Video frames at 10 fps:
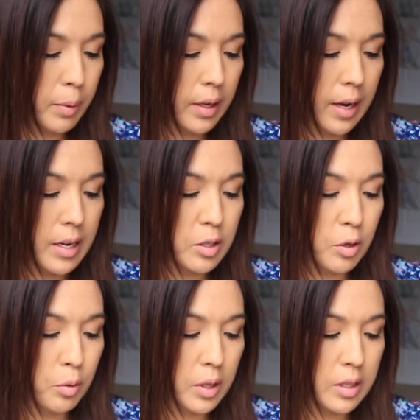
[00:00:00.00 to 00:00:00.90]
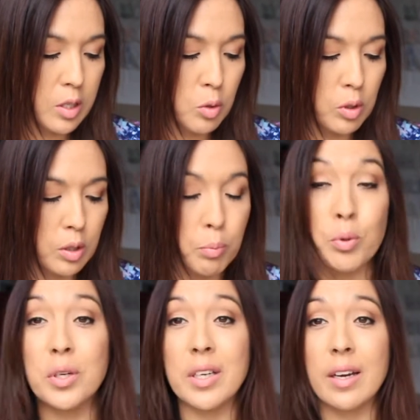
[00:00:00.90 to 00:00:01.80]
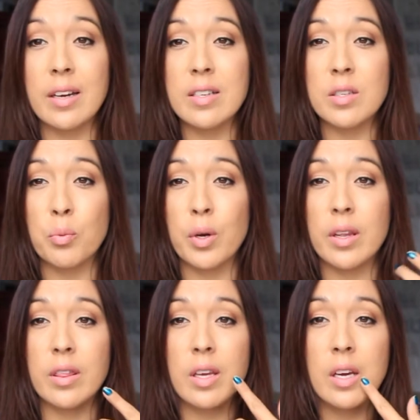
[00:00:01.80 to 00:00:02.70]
but I know that this will look pretty nice with